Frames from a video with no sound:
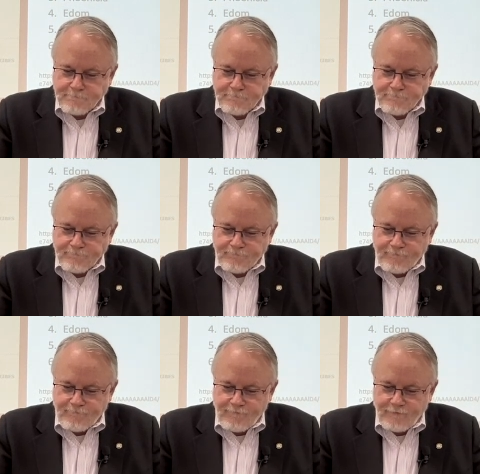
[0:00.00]

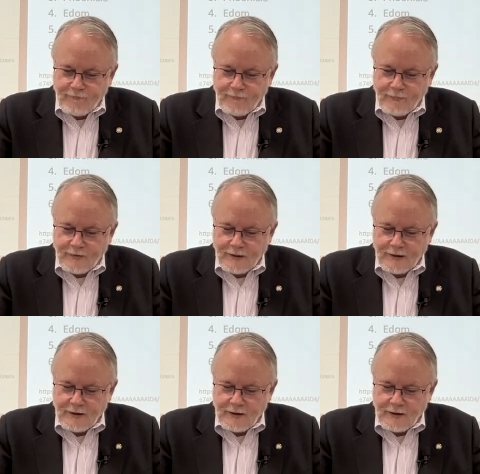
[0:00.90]
No one is speaking in this clip.